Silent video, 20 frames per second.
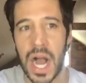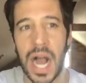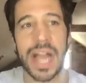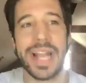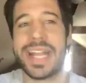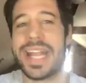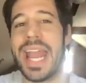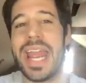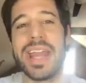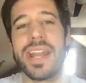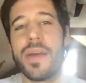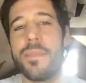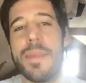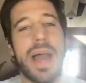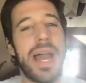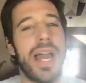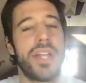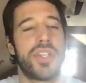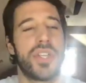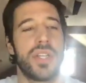I can't
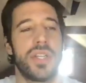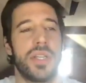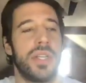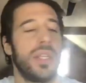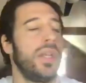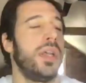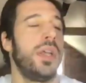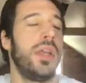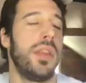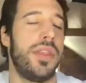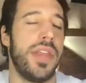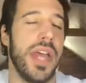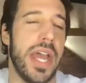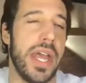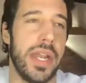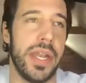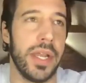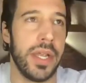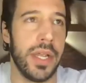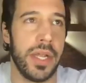imagine
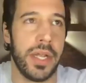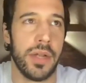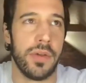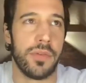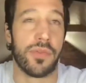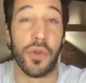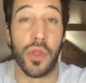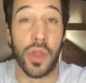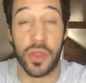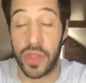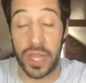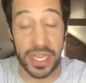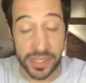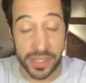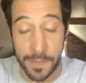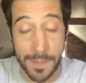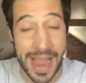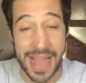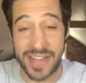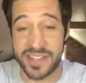that for the, like the
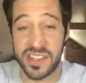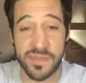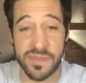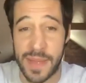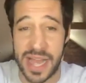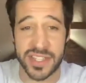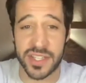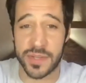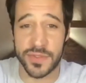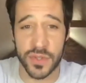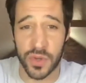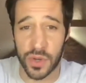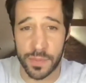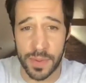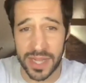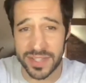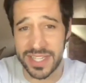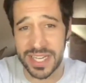massive, massive sauropods.